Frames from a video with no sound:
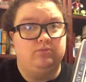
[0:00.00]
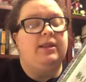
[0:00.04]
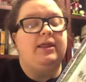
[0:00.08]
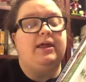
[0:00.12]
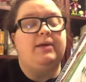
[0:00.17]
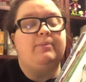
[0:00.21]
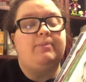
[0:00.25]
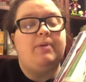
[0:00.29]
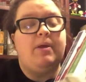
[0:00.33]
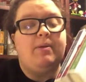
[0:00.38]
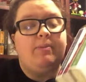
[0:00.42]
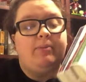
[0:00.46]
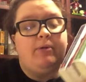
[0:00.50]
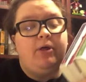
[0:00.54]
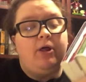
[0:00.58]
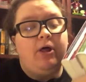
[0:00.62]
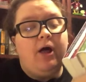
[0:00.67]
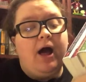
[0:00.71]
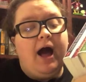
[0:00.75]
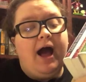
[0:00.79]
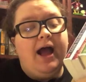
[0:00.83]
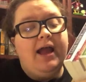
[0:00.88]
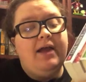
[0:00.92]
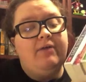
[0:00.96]
Like,
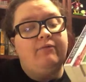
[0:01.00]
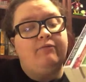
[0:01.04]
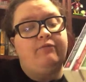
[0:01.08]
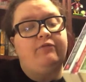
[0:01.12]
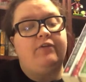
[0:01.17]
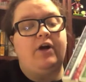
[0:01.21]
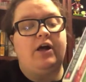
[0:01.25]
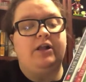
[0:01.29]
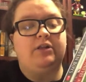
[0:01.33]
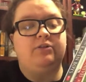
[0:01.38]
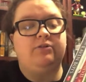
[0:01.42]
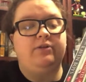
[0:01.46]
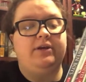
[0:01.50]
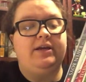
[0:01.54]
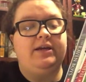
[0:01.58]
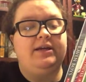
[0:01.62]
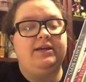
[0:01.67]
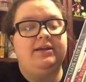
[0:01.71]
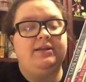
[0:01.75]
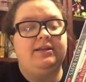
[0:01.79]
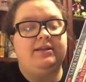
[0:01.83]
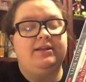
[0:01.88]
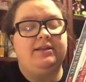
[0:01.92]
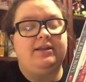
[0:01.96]
people, I am following,